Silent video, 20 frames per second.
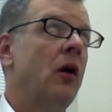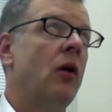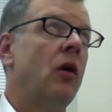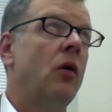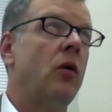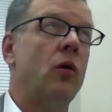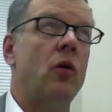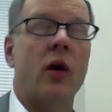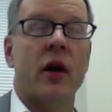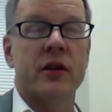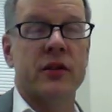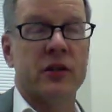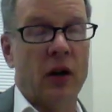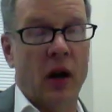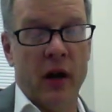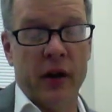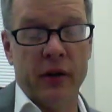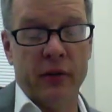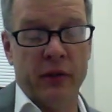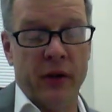who has
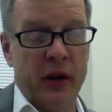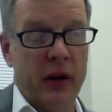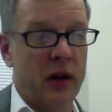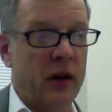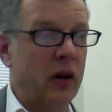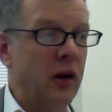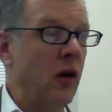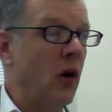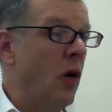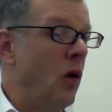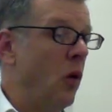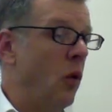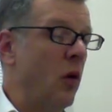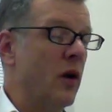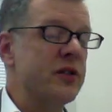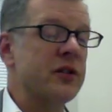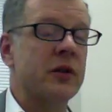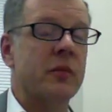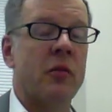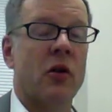gonorrhea,
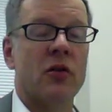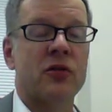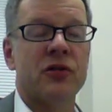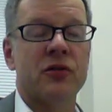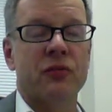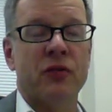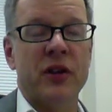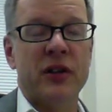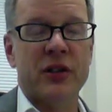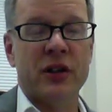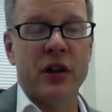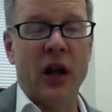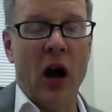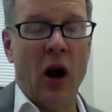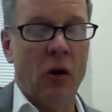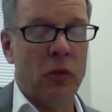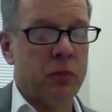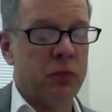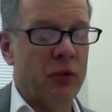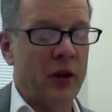what's the most recent
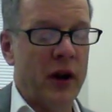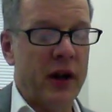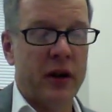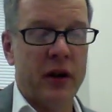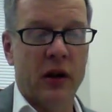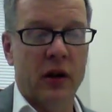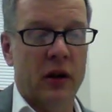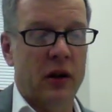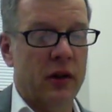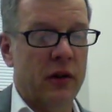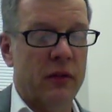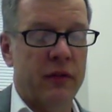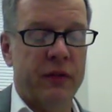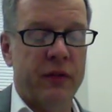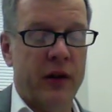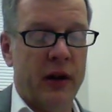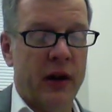outbreak of